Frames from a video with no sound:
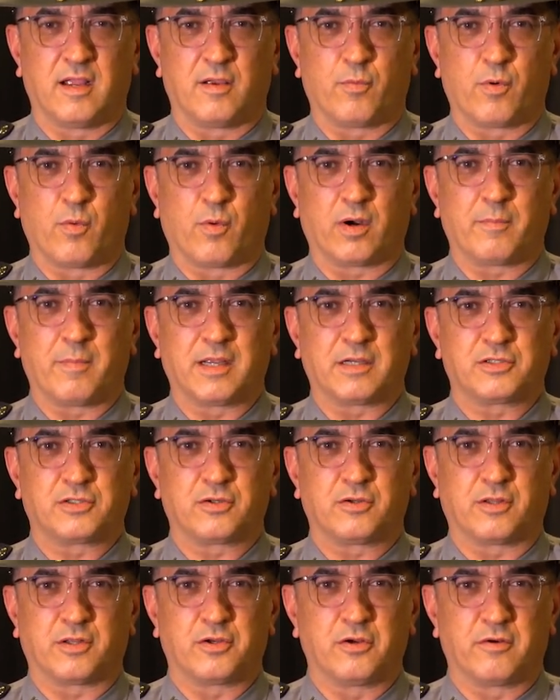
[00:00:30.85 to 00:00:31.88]
We want to make
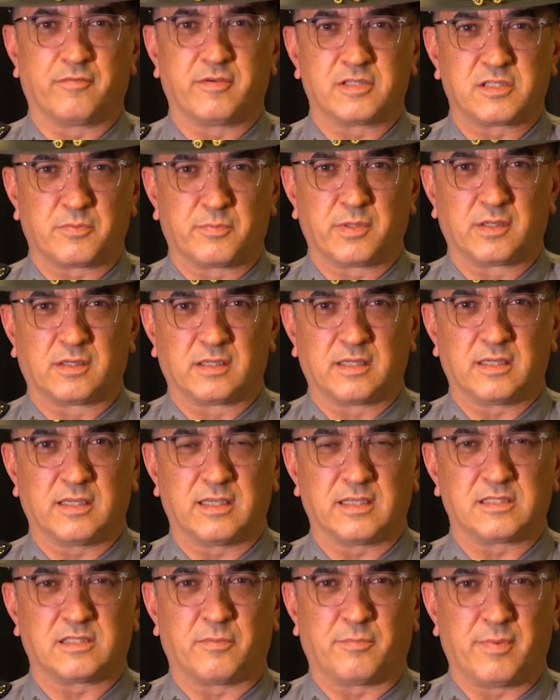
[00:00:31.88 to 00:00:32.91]
sure that your
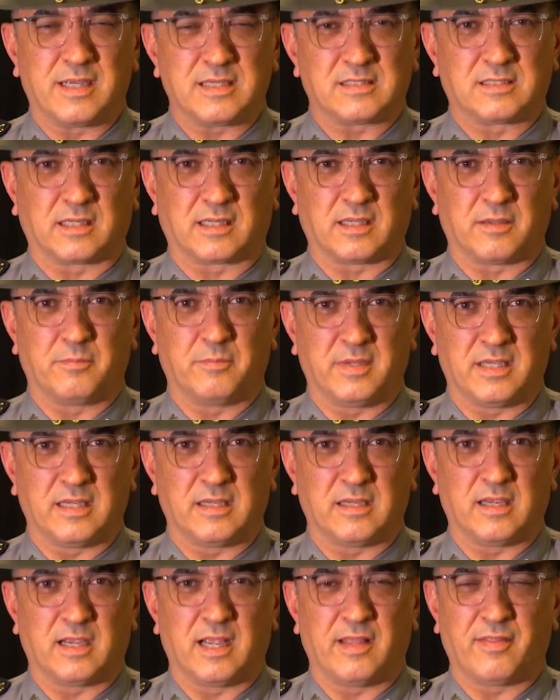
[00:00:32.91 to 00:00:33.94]
visibility is the best it can
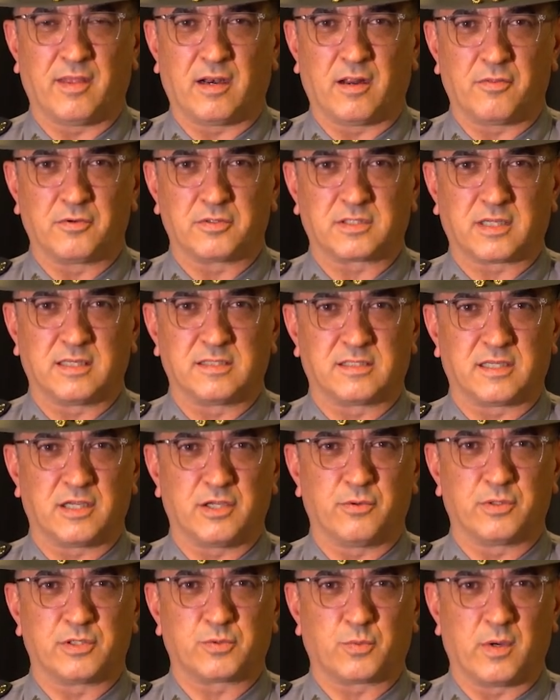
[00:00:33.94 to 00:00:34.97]
be and that others can see
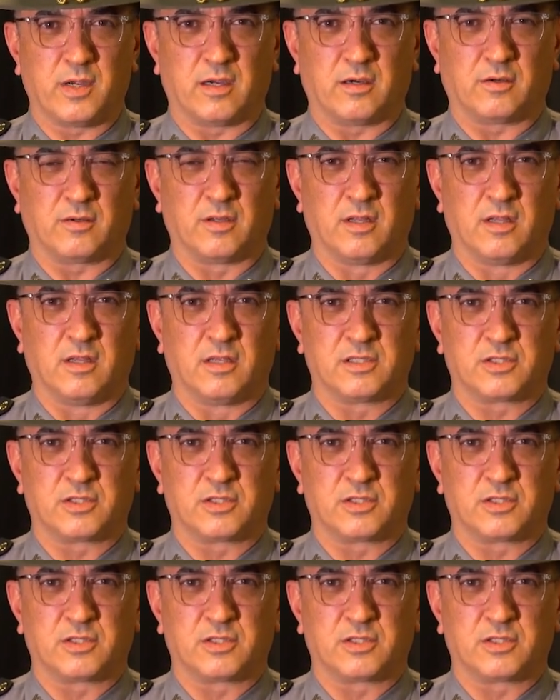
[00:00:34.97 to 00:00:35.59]
you as well.